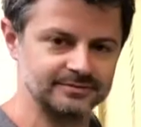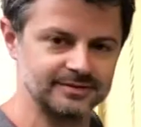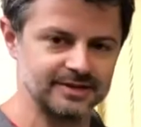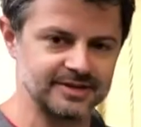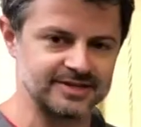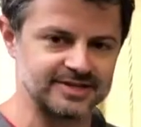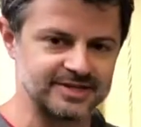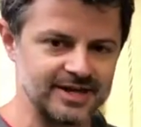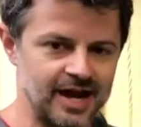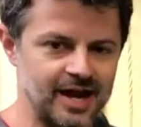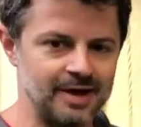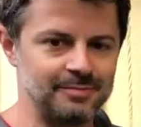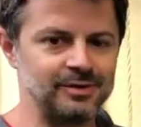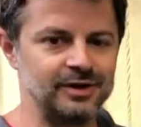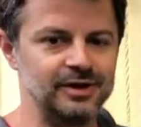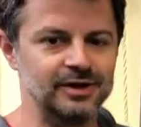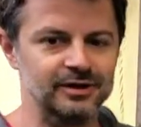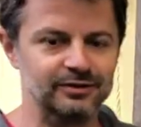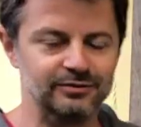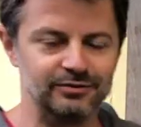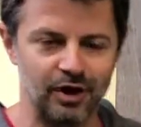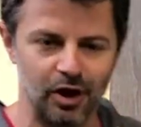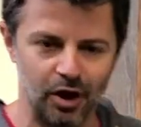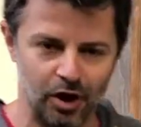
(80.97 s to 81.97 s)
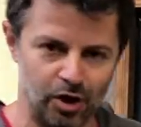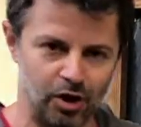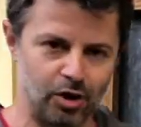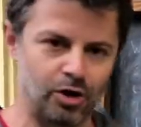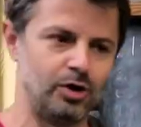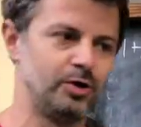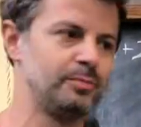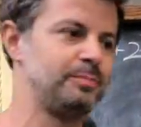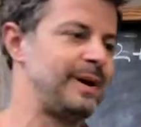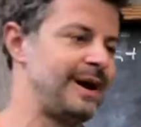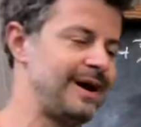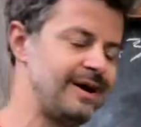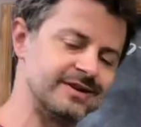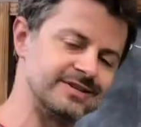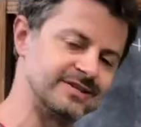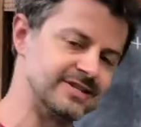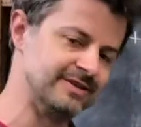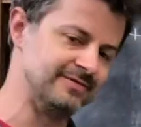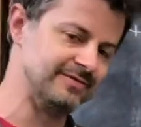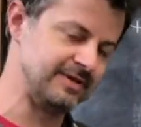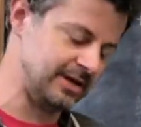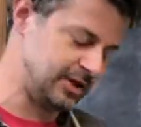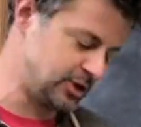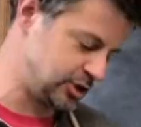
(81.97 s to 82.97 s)
The sum of all
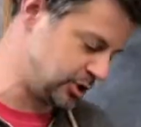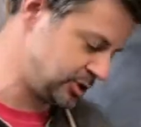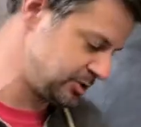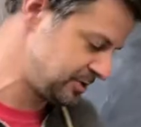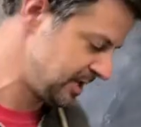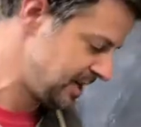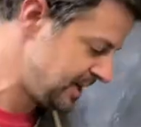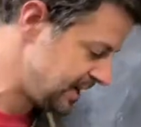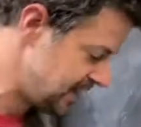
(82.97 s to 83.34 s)
positive integers.